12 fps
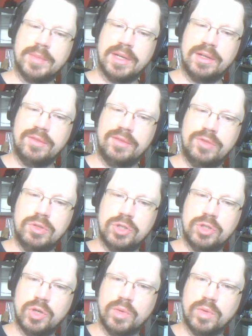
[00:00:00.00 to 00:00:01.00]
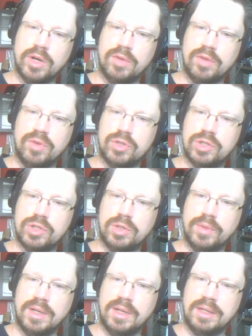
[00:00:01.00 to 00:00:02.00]
a future where virtual
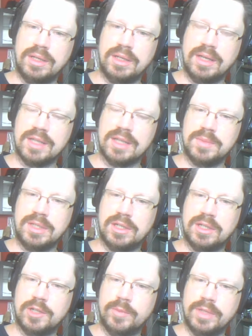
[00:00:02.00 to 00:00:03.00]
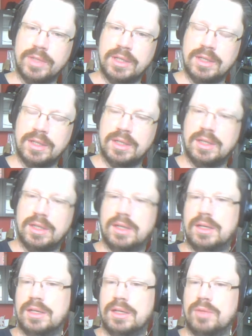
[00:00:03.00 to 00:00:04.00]
reality has become
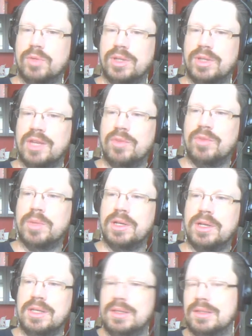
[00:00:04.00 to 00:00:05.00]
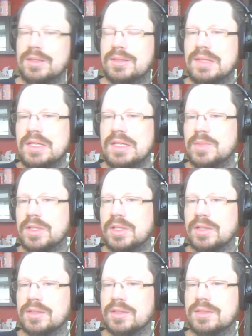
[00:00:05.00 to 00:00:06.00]
what everybody seeks
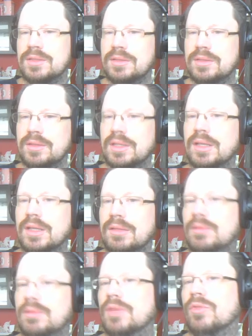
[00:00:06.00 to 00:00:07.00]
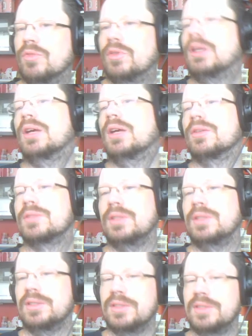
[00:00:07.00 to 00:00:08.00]
because everything else
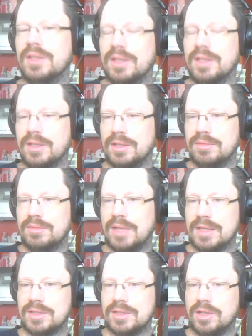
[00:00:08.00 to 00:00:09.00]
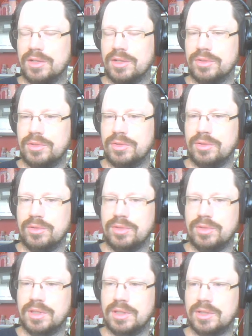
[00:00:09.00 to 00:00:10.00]
is has gone to
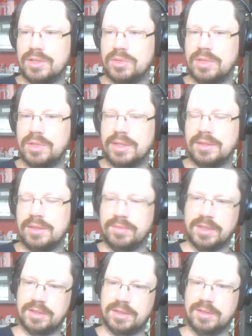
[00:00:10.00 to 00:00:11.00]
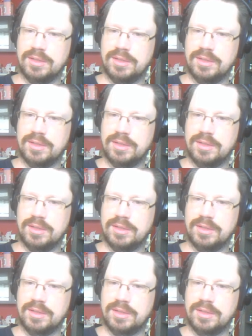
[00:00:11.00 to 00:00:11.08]
the toilet. So